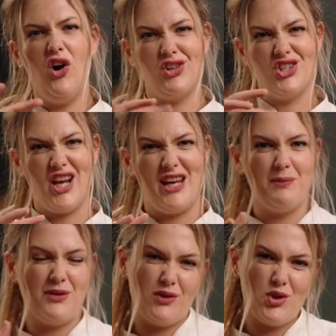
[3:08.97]
odd
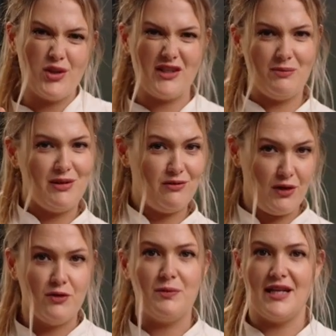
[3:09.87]
shapes of crispy
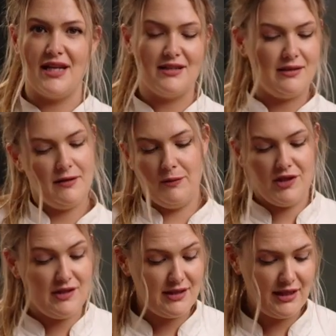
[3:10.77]
roast potato,
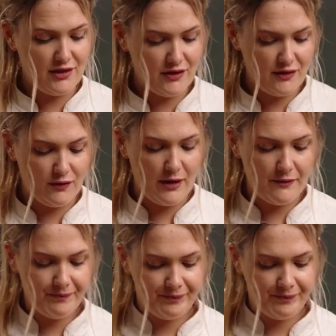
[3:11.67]
which is delicious as well.